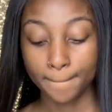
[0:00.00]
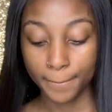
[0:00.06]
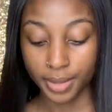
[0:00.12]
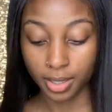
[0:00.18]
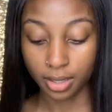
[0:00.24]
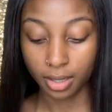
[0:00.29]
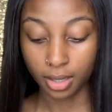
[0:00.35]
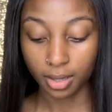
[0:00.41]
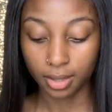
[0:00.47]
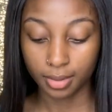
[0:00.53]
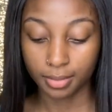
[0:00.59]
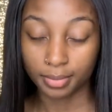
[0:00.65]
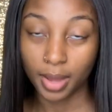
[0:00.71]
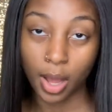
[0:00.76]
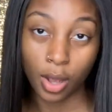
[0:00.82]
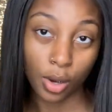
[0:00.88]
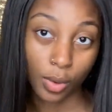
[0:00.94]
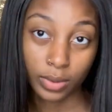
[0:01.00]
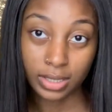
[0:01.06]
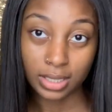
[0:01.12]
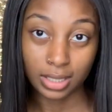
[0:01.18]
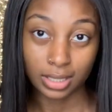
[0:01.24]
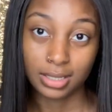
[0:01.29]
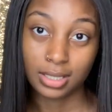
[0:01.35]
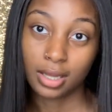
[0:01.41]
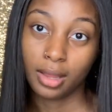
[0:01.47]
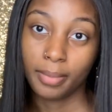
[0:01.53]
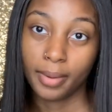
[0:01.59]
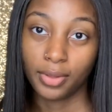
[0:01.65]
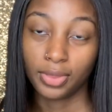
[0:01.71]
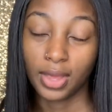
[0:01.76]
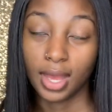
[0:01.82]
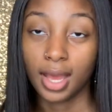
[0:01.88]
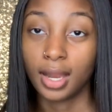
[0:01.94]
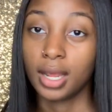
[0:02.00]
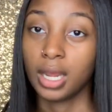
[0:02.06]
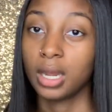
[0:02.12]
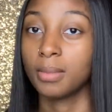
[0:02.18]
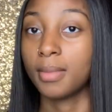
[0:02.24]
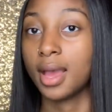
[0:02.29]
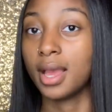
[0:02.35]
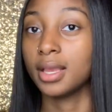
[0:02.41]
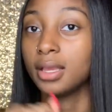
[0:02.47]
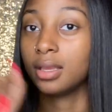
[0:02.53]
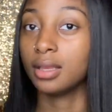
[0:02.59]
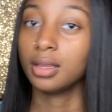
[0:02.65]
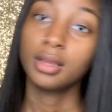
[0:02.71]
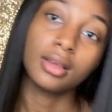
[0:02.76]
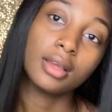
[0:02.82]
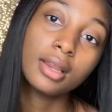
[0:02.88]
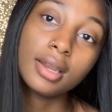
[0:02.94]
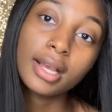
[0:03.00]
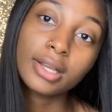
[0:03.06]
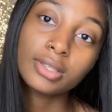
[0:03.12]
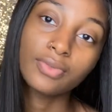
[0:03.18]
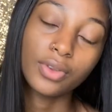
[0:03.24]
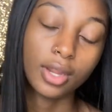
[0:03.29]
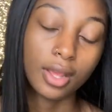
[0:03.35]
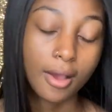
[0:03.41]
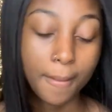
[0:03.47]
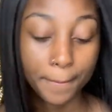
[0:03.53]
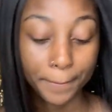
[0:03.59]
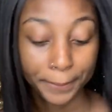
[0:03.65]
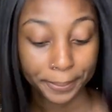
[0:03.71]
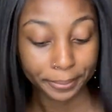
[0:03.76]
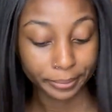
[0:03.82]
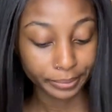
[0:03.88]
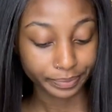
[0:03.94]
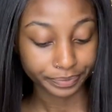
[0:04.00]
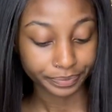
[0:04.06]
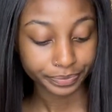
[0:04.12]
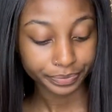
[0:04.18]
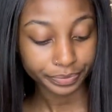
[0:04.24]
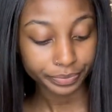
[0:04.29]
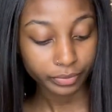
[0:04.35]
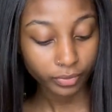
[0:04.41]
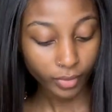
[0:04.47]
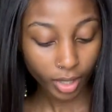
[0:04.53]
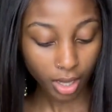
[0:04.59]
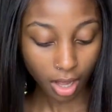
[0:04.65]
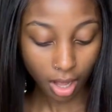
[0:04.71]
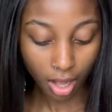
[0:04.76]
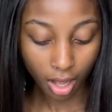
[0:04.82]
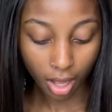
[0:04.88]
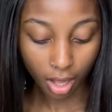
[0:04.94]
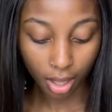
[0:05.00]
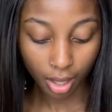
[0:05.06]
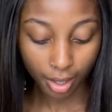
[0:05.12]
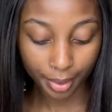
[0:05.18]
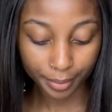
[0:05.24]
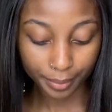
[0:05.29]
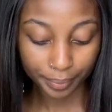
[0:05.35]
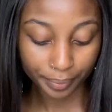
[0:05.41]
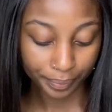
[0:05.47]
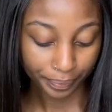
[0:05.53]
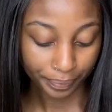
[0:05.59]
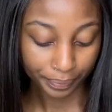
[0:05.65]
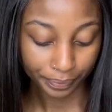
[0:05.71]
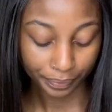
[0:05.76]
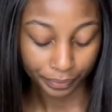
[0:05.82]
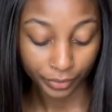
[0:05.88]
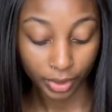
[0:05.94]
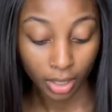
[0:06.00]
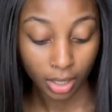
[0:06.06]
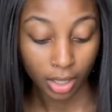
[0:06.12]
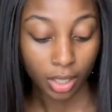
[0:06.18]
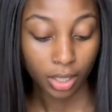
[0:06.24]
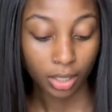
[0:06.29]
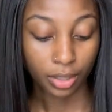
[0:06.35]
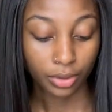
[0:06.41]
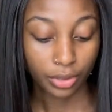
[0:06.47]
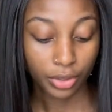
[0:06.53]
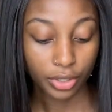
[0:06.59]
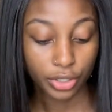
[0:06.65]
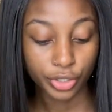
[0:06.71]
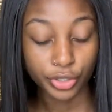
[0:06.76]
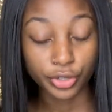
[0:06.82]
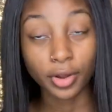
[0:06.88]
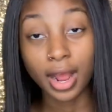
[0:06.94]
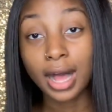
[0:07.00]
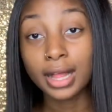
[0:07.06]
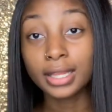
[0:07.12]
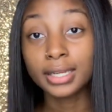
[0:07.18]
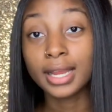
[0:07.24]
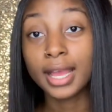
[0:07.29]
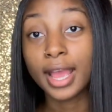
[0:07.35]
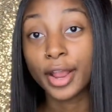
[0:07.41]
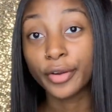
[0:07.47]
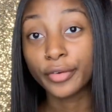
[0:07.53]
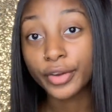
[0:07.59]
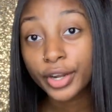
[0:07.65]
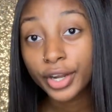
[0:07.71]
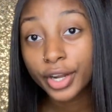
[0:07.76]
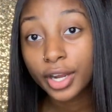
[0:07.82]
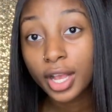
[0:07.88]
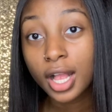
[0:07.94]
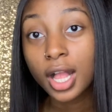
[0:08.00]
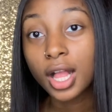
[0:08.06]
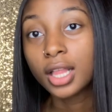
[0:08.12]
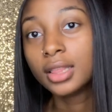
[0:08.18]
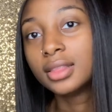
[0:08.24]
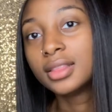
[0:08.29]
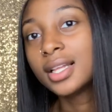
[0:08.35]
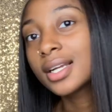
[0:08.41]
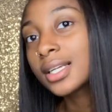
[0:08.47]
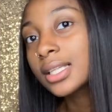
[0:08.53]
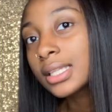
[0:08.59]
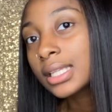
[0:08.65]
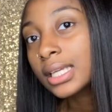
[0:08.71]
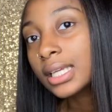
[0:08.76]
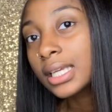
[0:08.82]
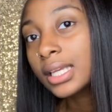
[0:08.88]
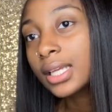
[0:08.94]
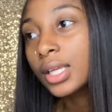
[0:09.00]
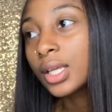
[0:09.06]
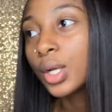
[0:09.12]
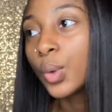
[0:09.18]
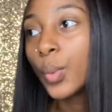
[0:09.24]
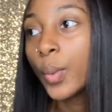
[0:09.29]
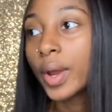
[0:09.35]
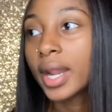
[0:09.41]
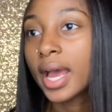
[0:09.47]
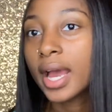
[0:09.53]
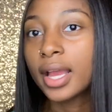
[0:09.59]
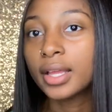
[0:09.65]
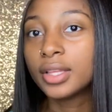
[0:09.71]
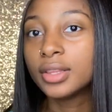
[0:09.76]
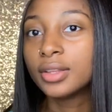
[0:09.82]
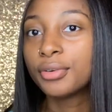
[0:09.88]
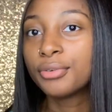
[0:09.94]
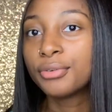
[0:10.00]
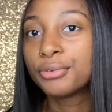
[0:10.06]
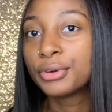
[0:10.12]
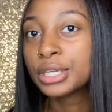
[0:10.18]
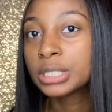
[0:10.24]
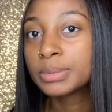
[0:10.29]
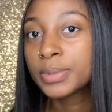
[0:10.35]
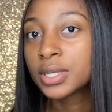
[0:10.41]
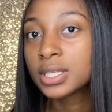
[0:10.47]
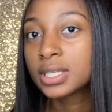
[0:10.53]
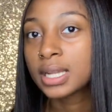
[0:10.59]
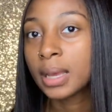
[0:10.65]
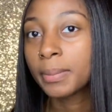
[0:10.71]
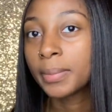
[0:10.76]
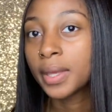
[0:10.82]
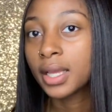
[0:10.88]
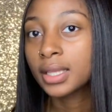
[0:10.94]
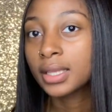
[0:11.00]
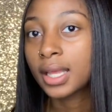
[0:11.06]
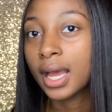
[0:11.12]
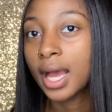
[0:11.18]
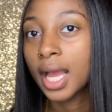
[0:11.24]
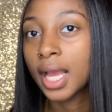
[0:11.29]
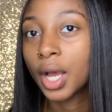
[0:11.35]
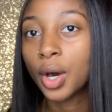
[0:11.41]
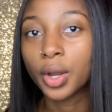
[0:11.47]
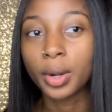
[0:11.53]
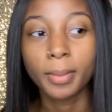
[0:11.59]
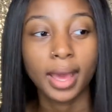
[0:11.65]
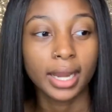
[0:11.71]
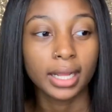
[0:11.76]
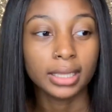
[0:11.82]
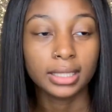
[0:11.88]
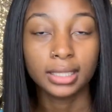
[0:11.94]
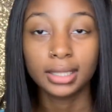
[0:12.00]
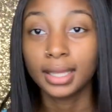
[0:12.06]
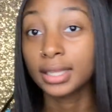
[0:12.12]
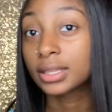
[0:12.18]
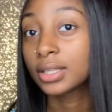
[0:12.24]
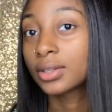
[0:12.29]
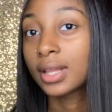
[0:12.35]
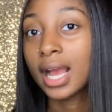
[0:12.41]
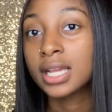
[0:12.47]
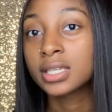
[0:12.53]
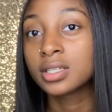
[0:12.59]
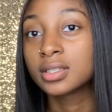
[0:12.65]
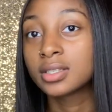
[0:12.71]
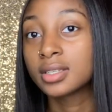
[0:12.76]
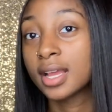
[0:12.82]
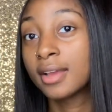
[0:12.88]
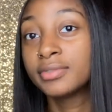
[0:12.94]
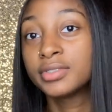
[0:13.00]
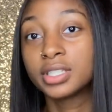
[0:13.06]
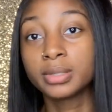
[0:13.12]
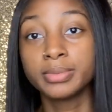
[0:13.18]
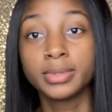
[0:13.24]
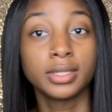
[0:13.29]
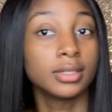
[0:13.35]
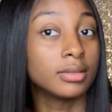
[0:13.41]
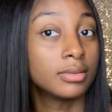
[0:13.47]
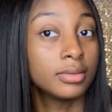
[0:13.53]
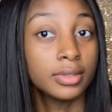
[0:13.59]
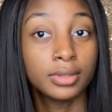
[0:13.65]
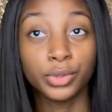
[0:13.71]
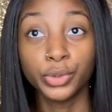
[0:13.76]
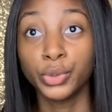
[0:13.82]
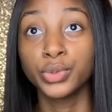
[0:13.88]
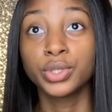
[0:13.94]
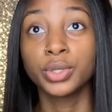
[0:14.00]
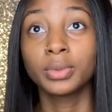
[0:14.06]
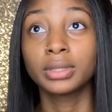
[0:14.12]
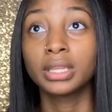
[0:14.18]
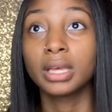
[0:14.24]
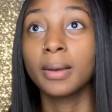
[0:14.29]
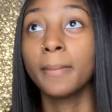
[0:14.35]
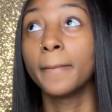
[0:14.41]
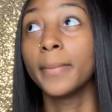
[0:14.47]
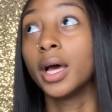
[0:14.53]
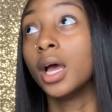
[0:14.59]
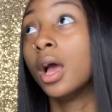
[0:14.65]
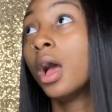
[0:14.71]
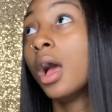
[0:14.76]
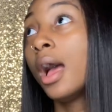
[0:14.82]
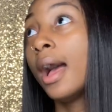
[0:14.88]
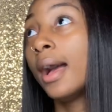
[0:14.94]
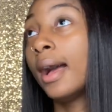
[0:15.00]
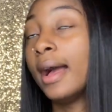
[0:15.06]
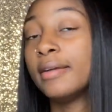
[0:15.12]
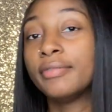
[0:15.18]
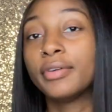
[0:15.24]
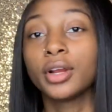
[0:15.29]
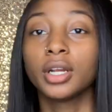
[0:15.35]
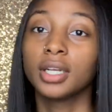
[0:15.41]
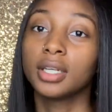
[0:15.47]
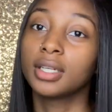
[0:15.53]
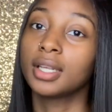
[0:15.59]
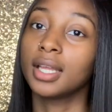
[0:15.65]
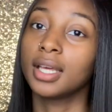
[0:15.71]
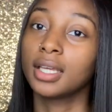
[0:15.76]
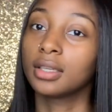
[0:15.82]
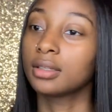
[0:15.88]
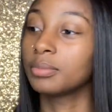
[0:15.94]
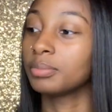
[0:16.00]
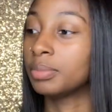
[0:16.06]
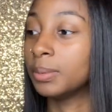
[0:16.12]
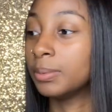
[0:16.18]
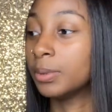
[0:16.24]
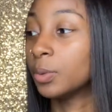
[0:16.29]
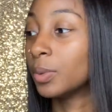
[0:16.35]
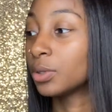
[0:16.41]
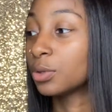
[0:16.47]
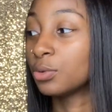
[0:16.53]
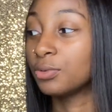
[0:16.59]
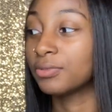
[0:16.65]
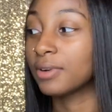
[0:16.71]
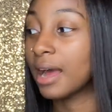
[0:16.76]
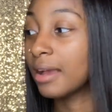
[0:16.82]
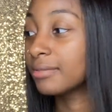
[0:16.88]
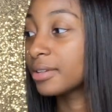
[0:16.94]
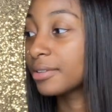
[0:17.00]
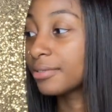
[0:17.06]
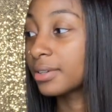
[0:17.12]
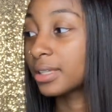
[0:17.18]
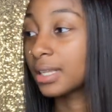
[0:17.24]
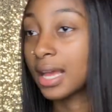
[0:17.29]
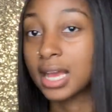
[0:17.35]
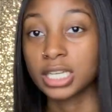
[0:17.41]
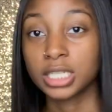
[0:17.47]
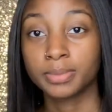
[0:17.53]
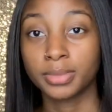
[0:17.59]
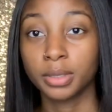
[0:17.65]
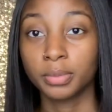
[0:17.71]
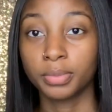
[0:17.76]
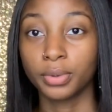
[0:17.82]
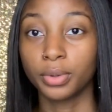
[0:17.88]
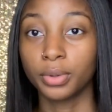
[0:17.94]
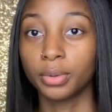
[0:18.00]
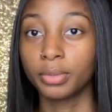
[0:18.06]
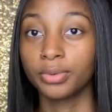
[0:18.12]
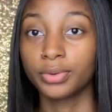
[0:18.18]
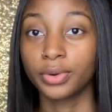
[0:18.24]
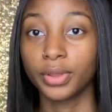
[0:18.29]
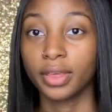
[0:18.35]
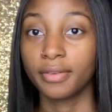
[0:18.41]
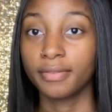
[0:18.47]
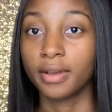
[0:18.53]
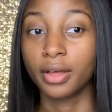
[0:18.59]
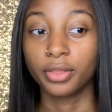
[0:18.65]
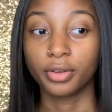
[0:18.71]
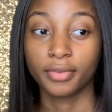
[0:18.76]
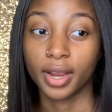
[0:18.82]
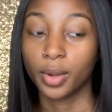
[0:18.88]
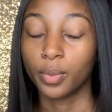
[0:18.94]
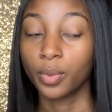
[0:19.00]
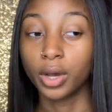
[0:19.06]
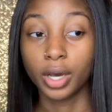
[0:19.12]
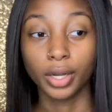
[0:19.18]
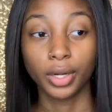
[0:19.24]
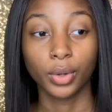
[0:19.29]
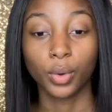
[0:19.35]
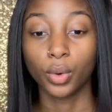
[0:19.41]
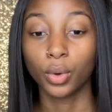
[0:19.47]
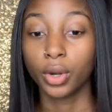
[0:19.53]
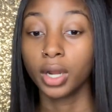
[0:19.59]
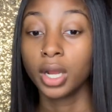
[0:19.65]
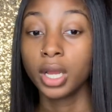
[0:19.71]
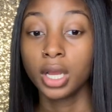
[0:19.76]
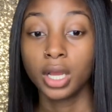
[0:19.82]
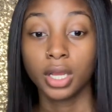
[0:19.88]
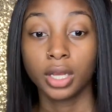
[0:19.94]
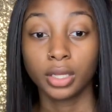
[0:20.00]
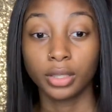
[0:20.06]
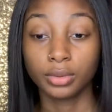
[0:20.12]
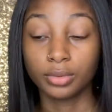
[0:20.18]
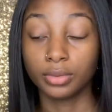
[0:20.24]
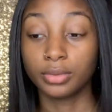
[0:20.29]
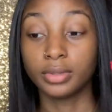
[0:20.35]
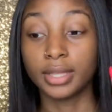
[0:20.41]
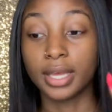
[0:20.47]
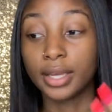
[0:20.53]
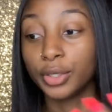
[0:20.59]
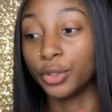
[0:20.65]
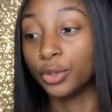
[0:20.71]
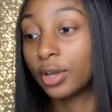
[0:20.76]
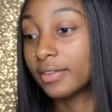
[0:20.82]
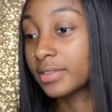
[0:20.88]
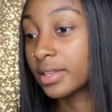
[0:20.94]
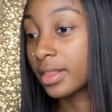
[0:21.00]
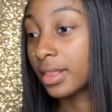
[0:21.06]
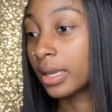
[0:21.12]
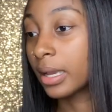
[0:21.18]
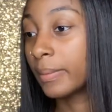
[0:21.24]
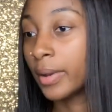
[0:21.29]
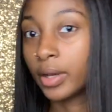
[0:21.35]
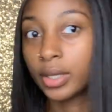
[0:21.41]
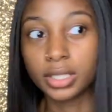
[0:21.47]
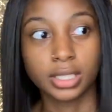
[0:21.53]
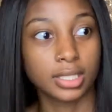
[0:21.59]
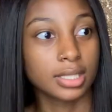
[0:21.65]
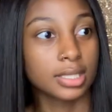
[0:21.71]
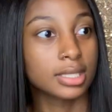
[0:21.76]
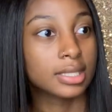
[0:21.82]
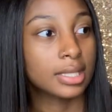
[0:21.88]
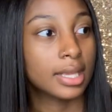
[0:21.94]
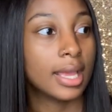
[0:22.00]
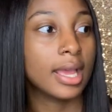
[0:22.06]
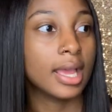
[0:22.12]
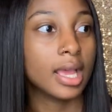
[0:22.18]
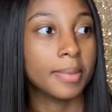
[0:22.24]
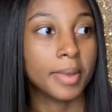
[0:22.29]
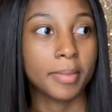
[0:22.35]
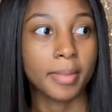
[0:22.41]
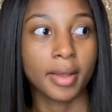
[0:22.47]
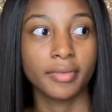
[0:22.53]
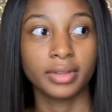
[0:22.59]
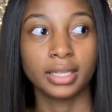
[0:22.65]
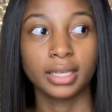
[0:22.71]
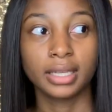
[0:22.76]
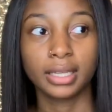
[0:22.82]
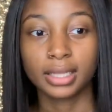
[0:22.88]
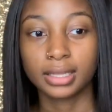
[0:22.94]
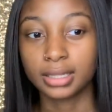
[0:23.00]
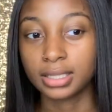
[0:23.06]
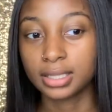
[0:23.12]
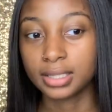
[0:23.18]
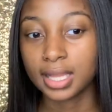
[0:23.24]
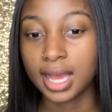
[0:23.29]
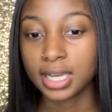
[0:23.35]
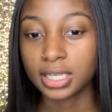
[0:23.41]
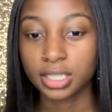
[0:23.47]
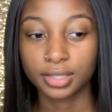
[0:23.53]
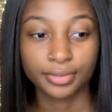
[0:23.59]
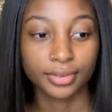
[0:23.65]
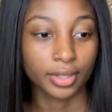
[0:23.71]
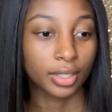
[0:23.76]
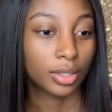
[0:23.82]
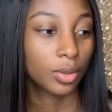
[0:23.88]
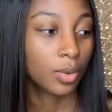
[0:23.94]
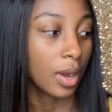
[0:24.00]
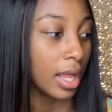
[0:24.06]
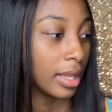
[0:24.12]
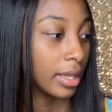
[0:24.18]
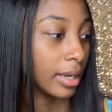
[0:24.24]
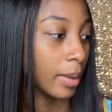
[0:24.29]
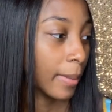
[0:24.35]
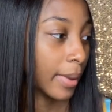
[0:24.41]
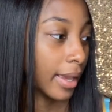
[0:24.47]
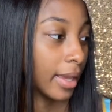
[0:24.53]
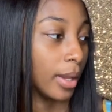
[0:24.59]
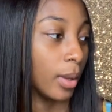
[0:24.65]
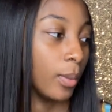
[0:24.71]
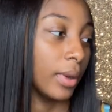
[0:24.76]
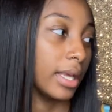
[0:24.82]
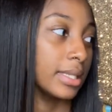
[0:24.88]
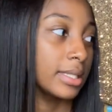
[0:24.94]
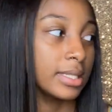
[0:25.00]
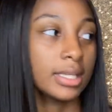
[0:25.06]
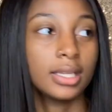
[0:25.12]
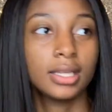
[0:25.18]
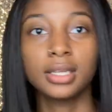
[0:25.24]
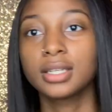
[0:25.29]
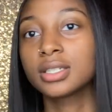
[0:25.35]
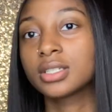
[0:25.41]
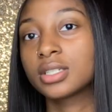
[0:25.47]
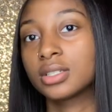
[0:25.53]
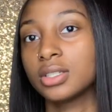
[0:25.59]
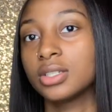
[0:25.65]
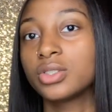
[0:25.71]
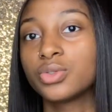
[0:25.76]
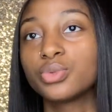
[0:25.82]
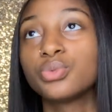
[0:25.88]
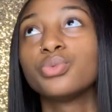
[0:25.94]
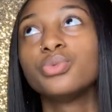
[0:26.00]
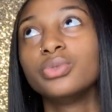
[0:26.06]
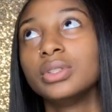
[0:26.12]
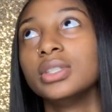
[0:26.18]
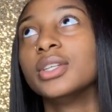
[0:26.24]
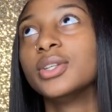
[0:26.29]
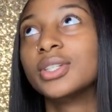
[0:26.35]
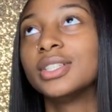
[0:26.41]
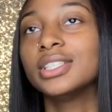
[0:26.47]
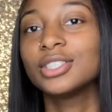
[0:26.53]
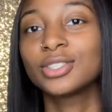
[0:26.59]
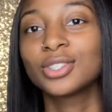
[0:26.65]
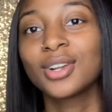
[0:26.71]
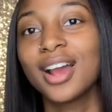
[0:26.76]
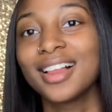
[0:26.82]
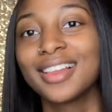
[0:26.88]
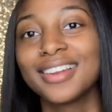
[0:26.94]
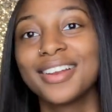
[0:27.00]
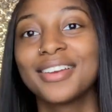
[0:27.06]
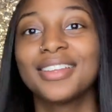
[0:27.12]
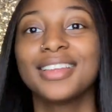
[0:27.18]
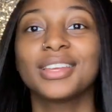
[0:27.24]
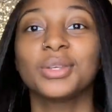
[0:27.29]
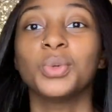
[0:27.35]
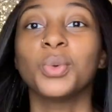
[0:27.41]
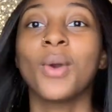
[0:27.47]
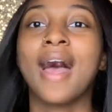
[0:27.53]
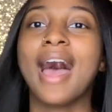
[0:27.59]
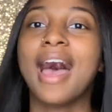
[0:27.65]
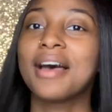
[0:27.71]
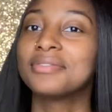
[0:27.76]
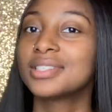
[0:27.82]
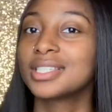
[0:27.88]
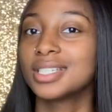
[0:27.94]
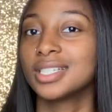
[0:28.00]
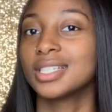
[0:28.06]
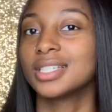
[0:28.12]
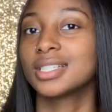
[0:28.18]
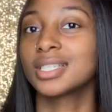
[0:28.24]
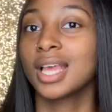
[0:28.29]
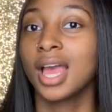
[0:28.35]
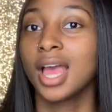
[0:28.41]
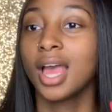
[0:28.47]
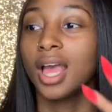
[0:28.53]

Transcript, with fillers: but um i'll go into detail about that in my next video um there's trial and error luckily when i the first person i picked i automatically liked their lashes and i've just been using with them but i've heard like people went through five different lash people before they found the right one or then you have to think about is this a scam am i really gonna get these lashes for good quality am i getting what i see and it's just it's literally trial and error like you have to just